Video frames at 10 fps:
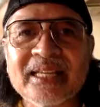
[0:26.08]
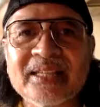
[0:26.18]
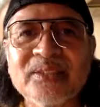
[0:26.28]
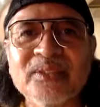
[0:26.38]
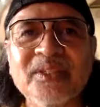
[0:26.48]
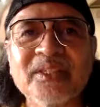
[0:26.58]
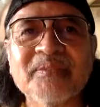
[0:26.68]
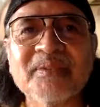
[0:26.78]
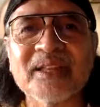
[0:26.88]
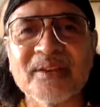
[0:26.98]
Do you hear
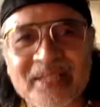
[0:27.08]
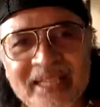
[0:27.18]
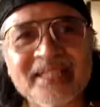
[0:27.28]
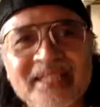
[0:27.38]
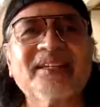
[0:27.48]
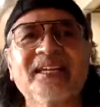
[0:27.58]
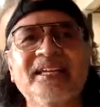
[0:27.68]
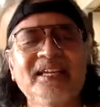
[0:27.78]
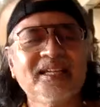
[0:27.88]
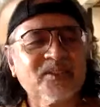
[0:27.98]
me well? Okay, okay.
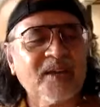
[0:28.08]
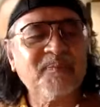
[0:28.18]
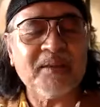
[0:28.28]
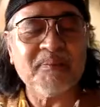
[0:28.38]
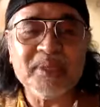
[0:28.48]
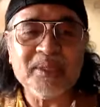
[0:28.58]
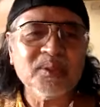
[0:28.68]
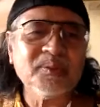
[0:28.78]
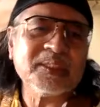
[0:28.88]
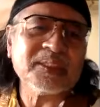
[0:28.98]
So I've been
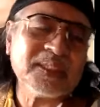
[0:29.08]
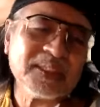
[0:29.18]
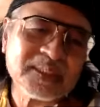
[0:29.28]
doing